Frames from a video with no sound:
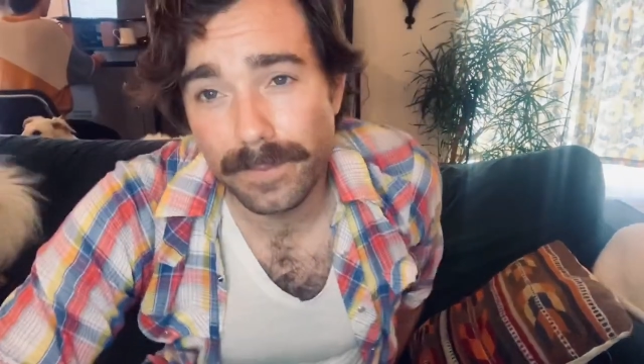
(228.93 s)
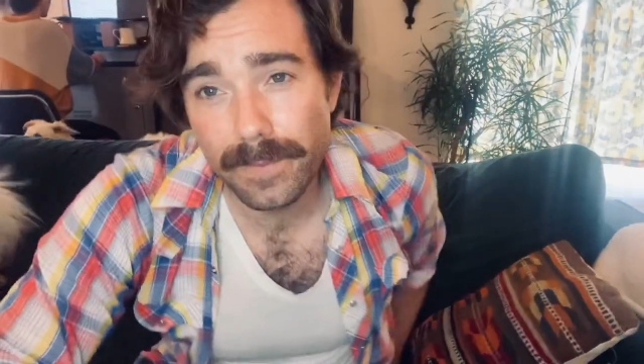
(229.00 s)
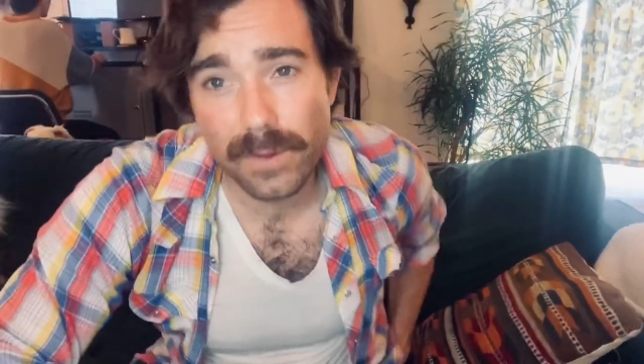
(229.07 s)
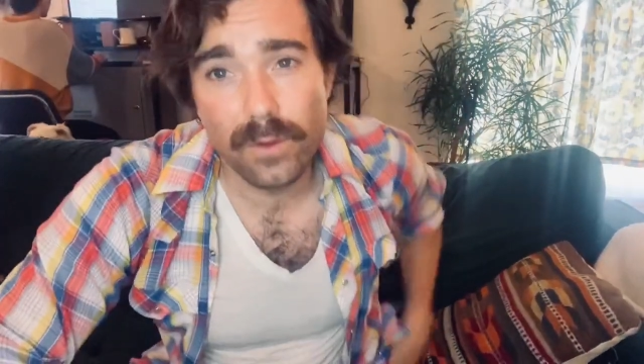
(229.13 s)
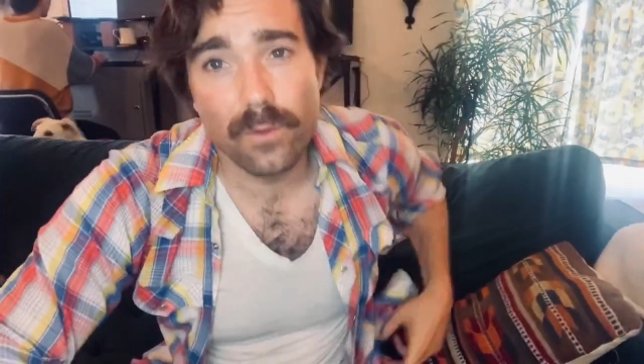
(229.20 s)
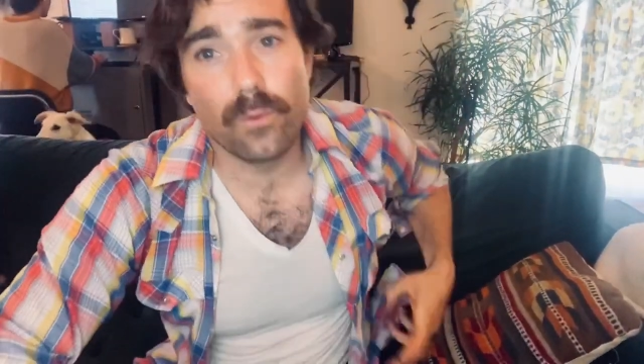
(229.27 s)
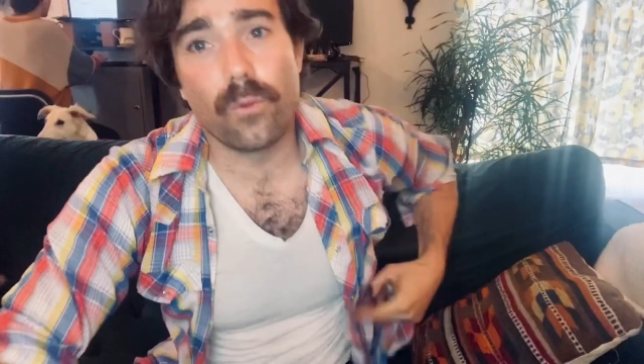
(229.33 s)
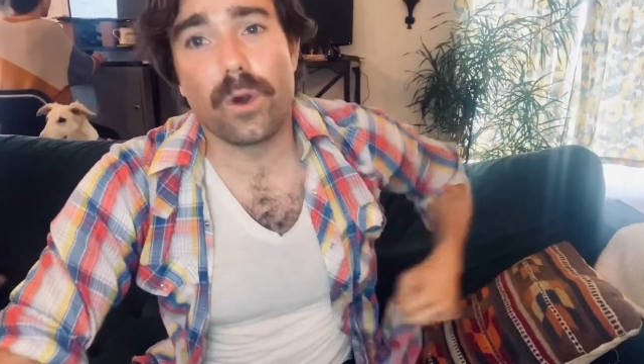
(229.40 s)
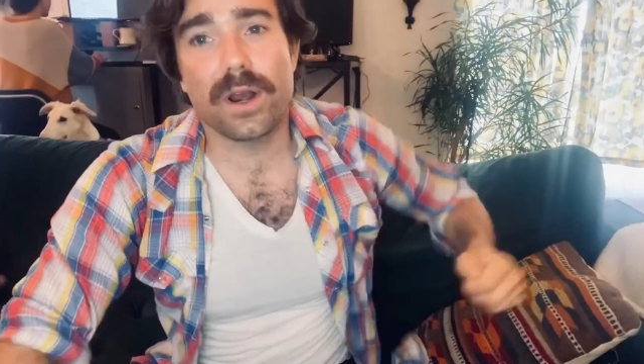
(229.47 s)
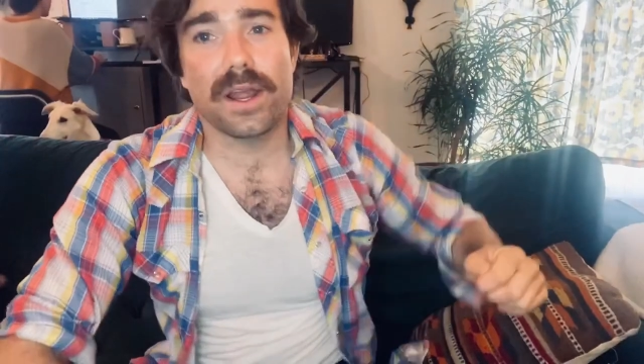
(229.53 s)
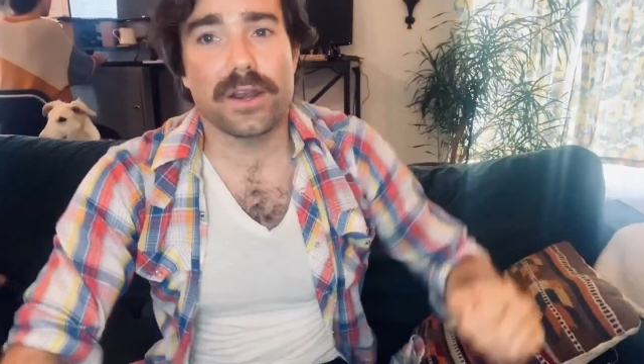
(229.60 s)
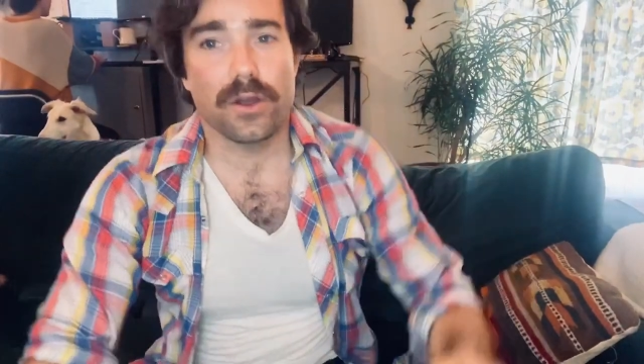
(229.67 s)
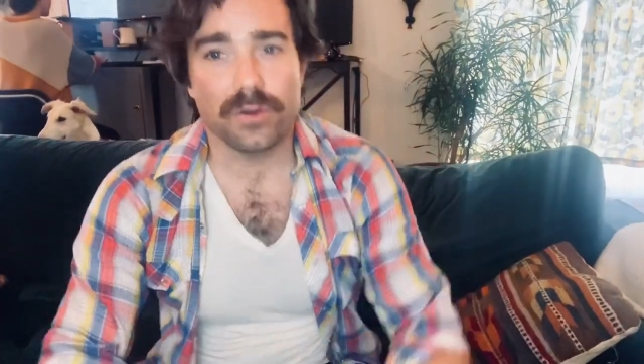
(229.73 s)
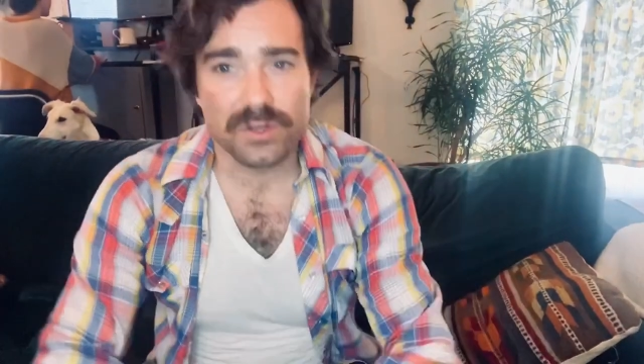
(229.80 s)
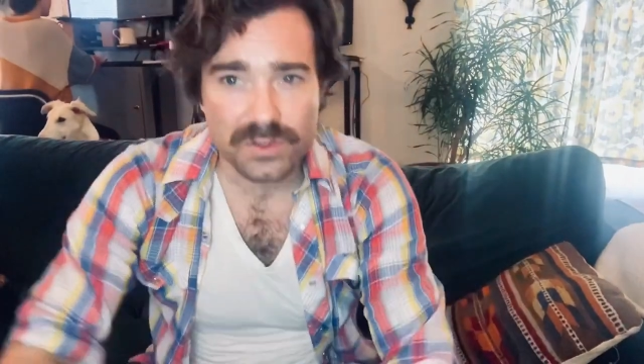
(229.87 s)
what I
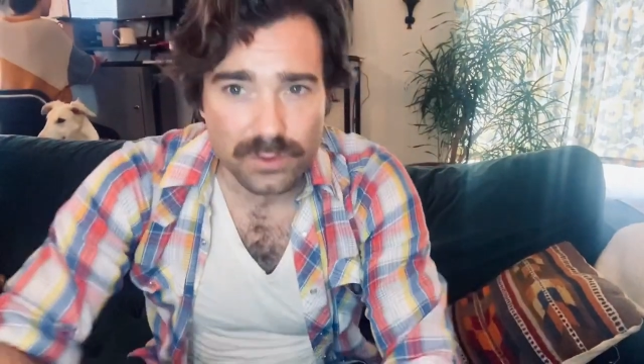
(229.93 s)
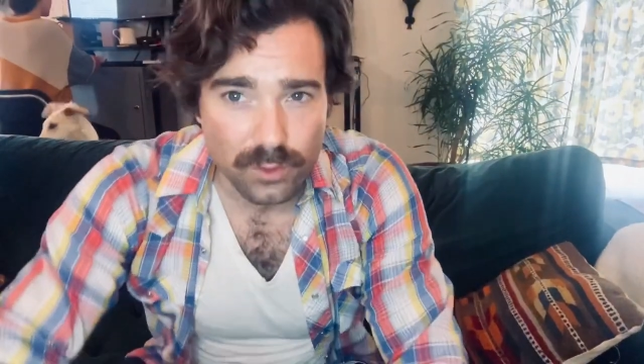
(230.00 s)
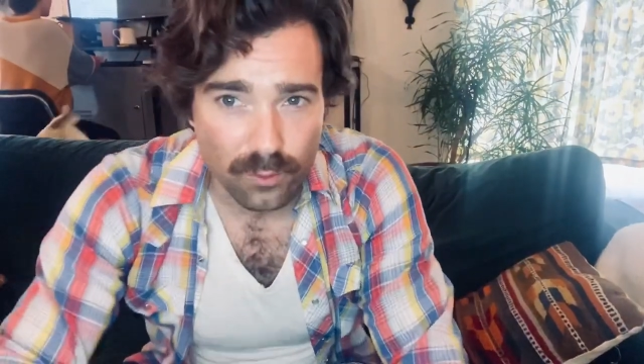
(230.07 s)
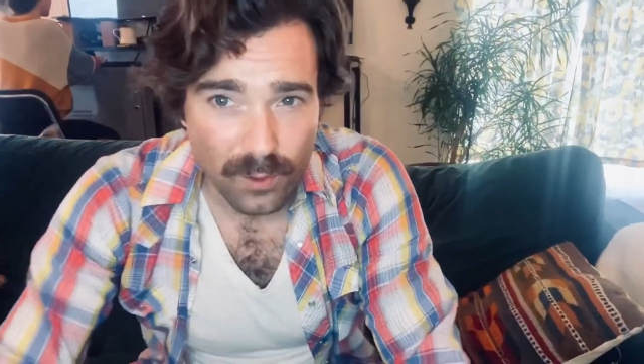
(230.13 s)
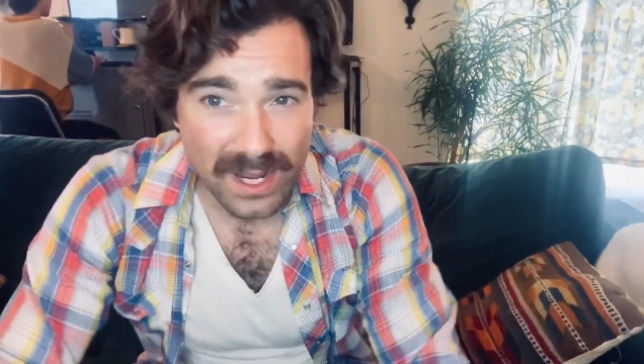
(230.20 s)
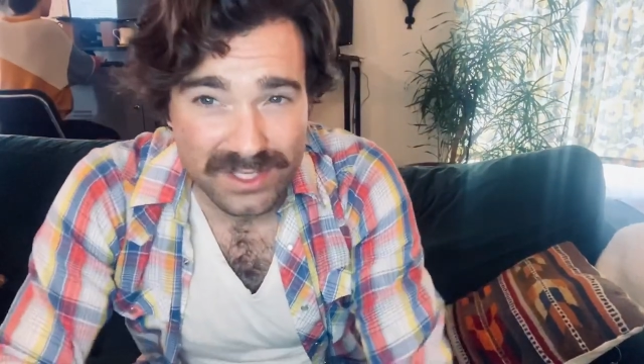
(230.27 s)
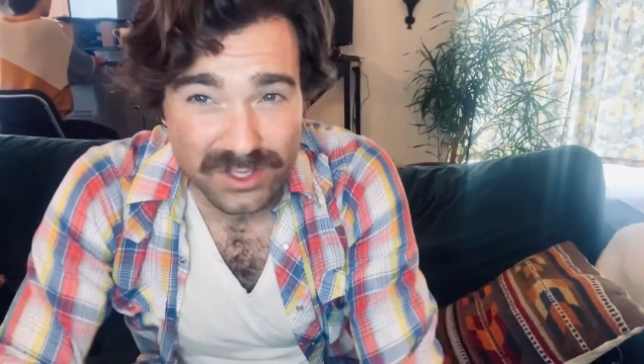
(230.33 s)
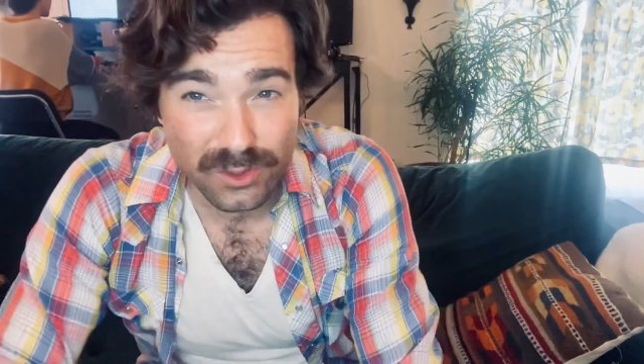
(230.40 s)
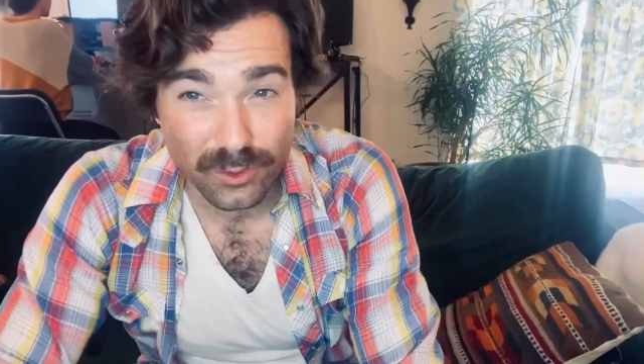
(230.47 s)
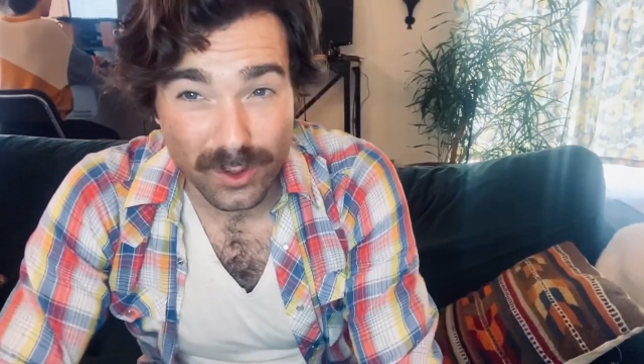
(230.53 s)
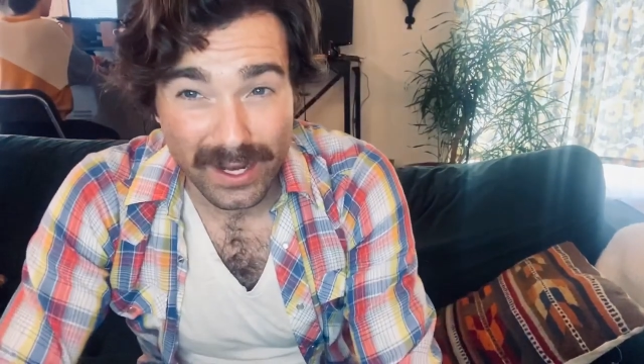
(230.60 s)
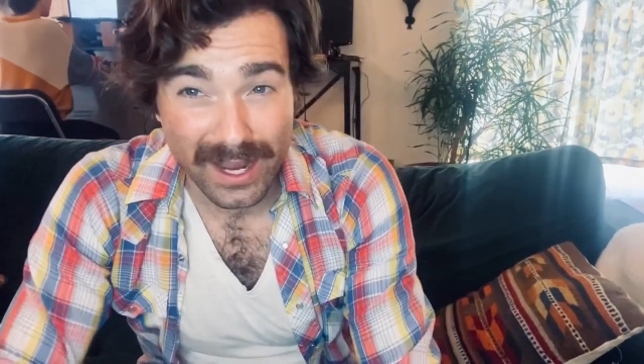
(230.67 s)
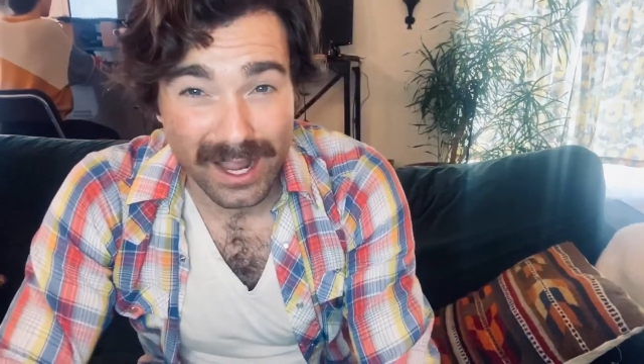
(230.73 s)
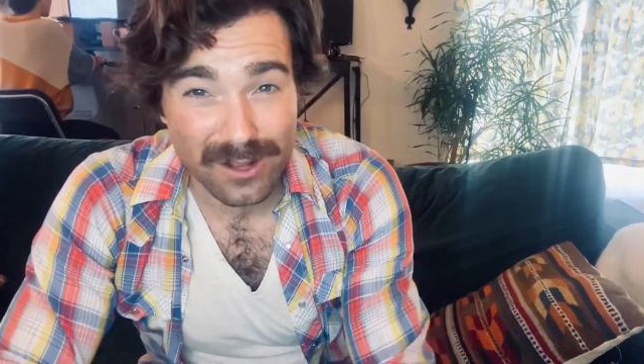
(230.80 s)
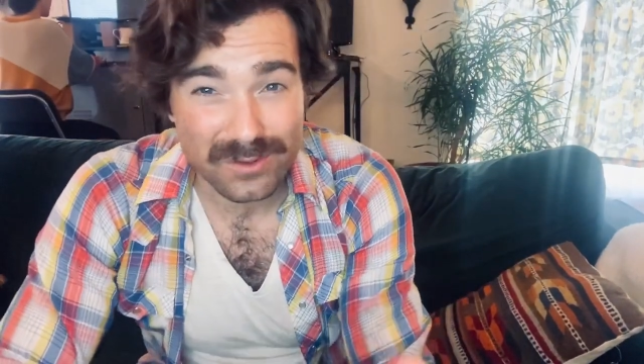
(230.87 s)
noticed from the rescue
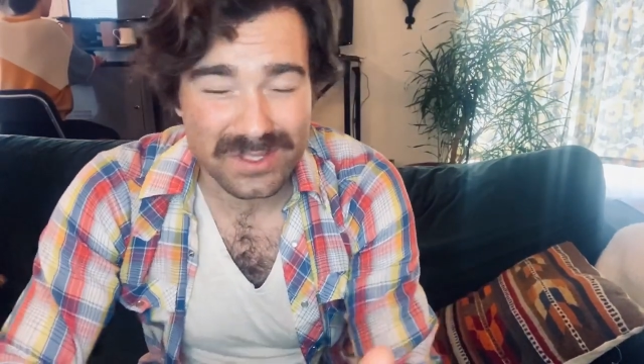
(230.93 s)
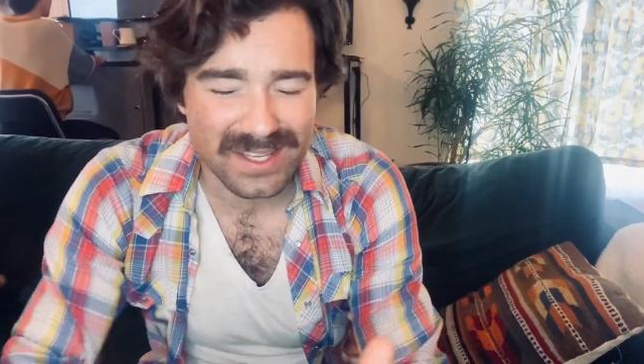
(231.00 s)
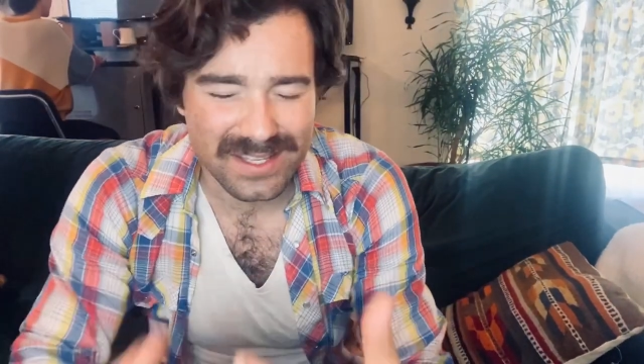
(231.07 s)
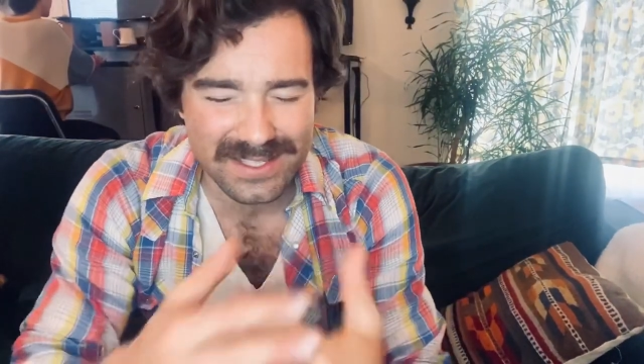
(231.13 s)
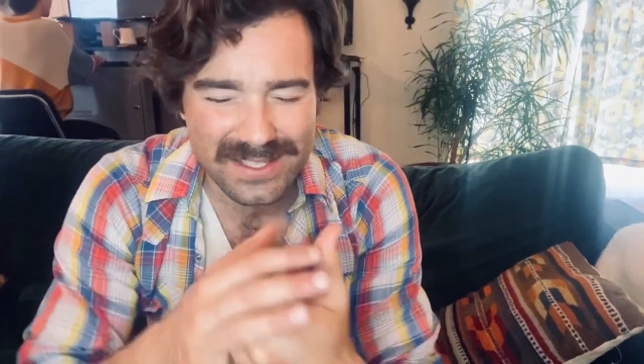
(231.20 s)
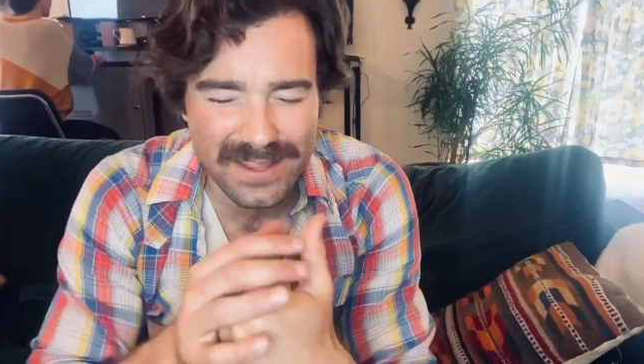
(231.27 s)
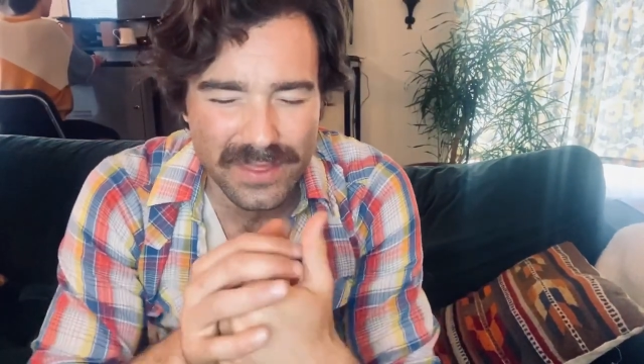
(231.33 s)
greyhounds is